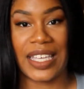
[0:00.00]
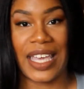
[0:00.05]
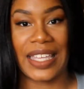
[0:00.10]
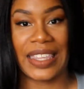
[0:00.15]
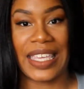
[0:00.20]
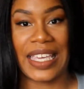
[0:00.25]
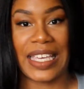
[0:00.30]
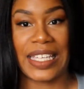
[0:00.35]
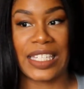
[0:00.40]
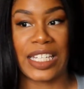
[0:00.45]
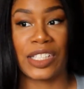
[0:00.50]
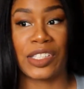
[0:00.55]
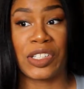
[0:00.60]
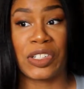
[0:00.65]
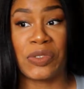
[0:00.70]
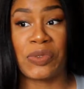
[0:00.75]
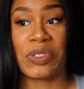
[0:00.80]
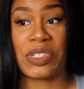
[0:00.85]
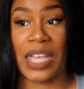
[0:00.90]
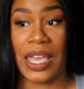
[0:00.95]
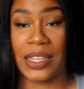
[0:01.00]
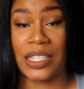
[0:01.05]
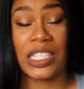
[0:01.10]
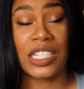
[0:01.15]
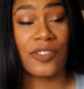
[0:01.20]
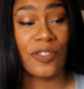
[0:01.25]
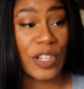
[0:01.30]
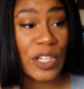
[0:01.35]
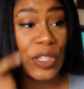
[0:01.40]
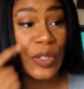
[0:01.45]
I think it's a little
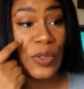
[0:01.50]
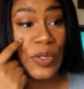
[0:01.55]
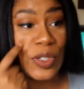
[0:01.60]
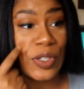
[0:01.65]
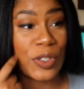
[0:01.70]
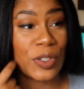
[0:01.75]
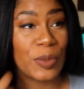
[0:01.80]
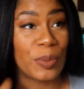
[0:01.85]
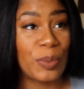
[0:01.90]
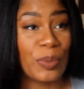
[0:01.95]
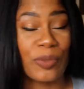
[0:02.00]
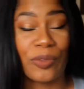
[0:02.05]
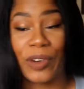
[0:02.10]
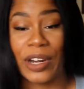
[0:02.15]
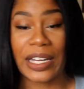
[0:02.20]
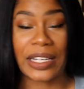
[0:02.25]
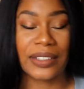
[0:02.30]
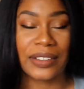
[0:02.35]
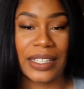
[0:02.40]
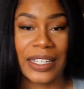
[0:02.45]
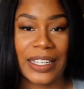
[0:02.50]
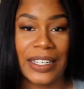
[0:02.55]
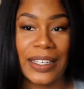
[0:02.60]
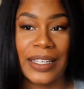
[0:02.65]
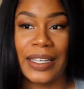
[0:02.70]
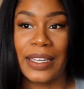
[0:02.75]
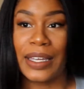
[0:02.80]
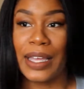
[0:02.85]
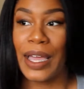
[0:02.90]
dense for YouTube, frankly.